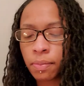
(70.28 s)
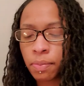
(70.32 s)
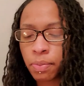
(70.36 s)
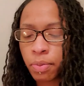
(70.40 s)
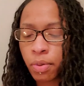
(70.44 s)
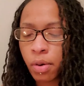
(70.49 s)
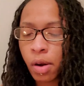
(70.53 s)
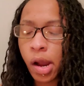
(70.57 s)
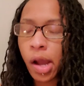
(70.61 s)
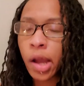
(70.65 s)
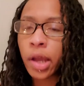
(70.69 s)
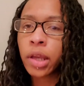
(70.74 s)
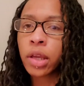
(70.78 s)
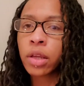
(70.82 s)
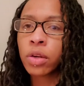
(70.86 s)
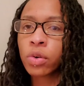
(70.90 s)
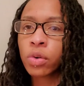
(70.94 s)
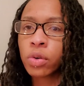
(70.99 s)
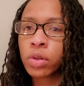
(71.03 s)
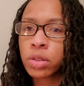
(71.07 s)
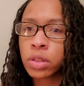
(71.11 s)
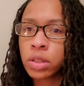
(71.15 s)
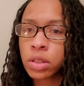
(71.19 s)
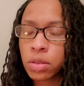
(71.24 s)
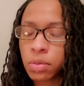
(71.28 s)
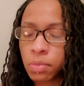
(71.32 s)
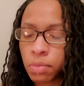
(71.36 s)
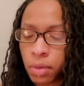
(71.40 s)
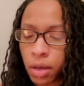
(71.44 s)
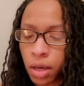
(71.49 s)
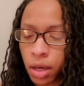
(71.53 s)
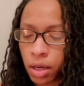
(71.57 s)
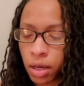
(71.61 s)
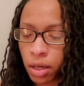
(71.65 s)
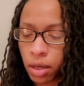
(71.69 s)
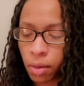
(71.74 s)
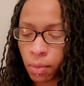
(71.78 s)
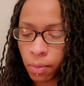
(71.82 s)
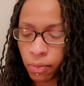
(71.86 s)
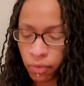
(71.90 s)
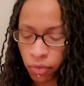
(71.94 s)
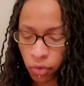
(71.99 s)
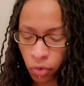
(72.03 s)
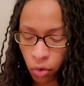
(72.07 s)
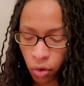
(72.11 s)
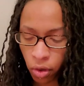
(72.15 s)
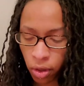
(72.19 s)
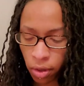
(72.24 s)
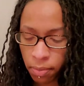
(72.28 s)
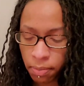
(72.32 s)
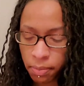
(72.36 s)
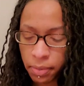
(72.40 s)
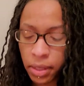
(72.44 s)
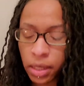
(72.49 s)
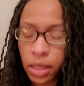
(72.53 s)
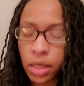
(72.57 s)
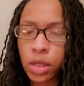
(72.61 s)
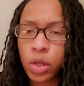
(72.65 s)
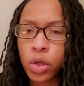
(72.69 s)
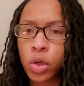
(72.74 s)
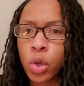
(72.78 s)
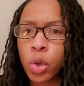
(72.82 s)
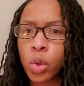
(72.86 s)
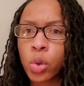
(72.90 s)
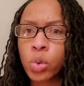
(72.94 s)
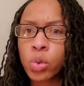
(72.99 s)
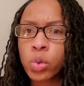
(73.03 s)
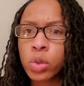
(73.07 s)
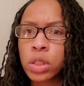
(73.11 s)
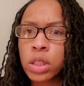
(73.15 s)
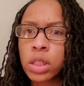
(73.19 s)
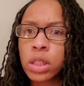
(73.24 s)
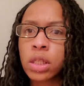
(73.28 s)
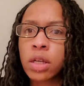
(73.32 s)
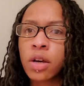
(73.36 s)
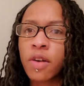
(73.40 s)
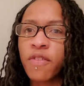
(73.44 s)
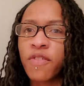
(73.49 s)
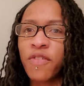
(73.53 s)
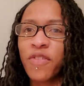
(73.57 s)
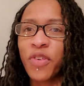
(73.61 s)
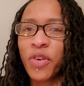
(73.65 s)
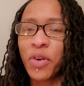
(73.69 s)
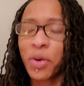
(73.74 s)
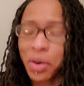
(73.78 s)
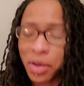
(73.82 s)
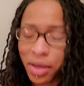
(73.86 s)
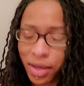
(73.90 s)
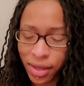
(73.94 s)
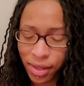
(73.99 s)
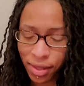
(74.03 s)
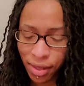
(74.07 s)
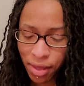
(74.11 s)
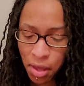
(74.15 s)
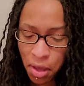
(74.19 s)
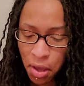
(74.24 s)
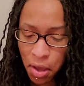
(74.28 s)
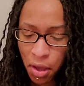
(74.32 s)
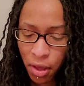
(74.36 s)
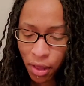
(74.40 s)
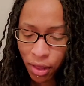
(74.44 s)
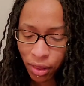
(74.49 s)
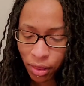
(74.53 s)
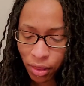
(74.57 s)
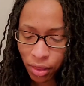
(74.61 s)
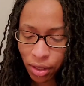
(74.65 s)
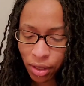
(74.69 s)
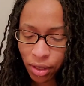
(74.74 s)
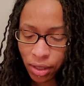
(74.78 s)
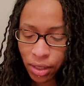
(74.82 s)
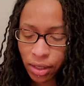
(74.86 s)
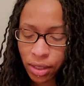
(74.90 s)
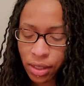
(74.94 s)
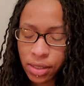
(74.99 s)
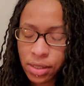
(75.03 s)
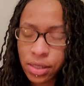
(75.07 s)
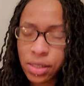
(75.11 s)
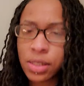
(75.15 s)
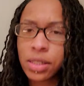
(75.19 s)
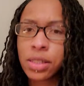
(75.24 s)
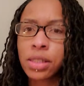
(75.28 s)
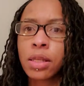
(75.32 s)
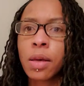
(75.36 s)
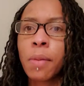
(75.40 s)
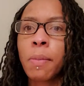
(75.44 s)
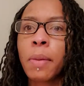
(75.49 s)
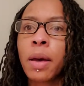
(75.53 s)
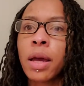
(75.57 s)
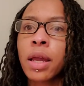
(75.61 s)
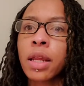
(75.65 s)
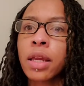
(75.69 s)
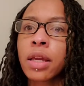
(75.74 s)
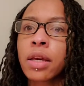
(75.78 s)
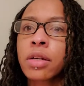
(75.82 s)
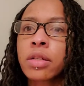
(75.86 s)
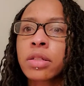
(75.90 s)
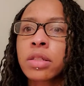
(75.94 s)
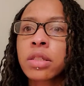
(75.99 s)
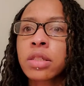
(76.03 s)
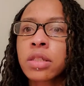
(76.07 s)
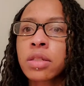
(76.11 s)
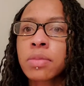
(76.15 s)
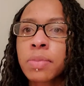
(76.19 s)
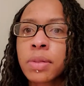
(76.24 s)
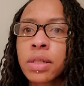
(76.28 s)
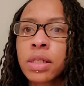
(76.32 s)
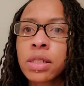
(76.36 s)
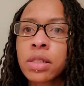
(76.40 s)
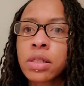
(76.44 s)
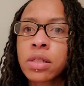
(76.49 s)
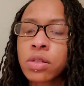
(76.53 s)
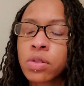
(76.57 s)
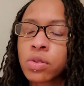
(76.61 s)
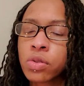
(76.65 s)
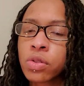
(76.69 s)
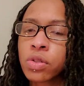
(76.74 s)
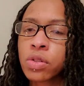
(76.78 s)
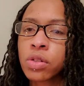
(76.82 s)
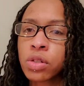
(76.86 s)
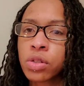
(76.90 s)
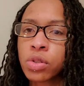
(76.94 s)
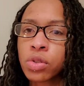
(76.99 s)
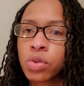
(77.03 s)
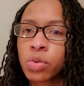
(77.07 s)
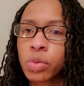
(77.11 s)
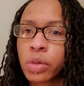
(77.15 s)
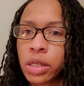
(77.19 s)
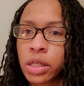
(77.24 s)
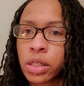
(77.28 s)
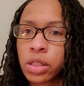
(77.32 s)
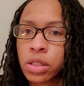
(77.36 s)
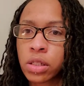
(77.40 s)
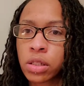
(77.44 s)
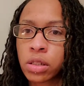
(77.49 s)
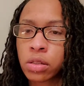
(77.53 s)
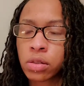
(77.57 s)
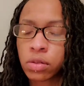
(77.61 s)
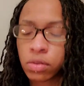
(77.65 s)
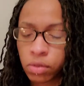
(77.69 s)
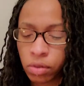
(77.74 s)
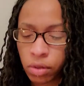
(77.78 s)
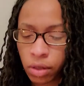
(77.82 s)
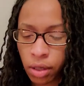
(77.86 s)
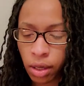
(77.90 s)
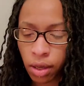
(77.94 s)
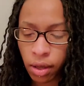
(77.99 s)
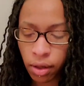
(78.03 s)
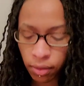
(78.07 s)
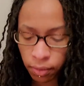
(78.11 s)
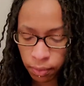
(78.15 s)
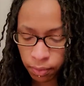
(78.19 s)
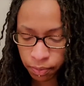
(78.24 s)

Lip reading: prying on somebody. Avoid being nosy. Avoid looking into somebody else's business or situation. Okay?